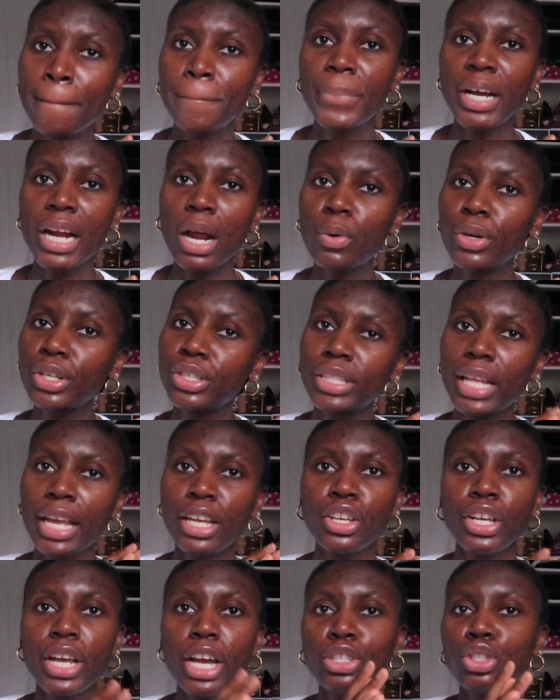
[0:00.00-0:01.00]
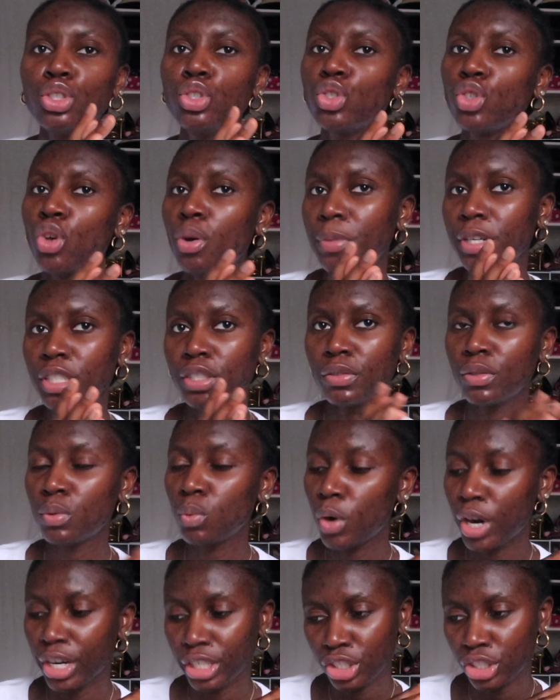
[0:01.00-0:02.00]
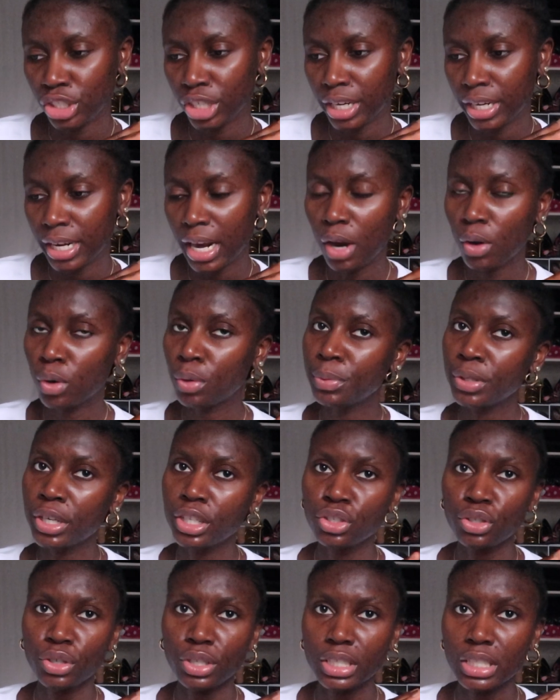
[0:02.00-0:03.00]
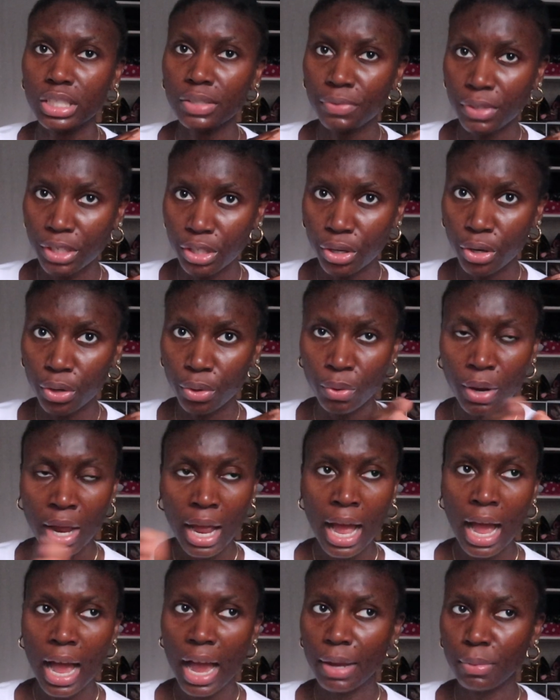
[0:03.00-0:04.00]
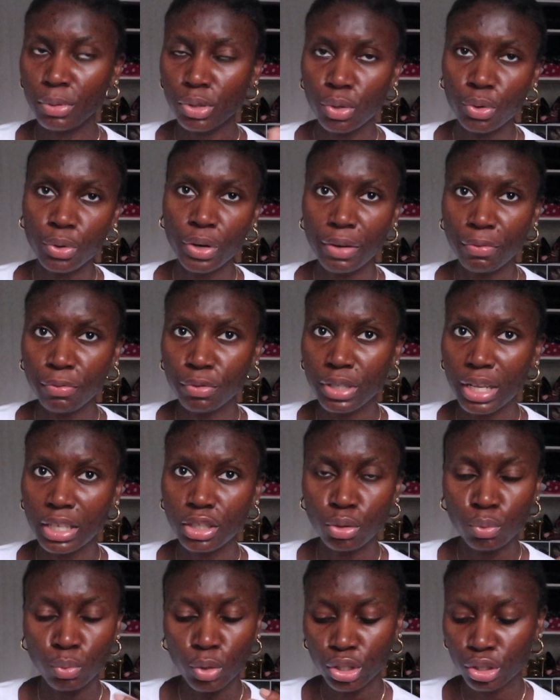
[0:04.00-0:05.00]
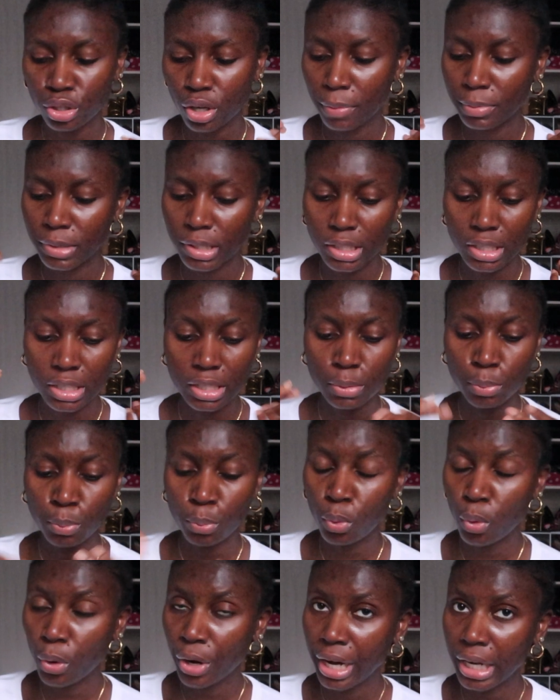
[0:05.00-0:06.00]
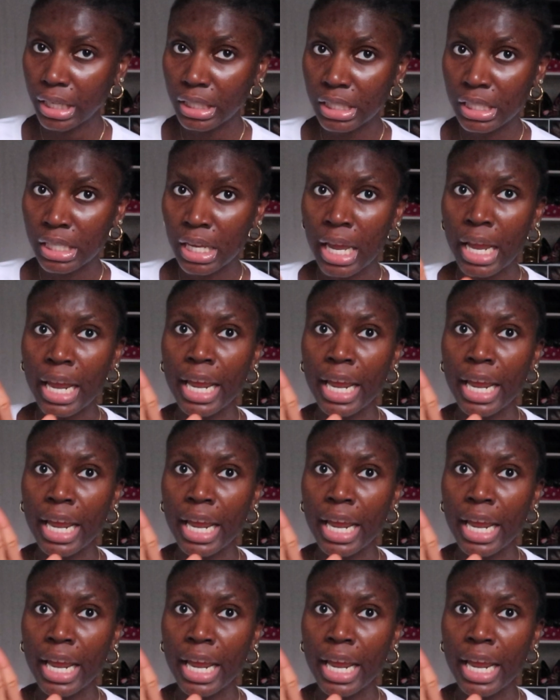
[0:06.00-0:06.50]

But I want to thank you guys so much for watching. I hope you enjoyed this video. I'm so grateful that you watched up to this point.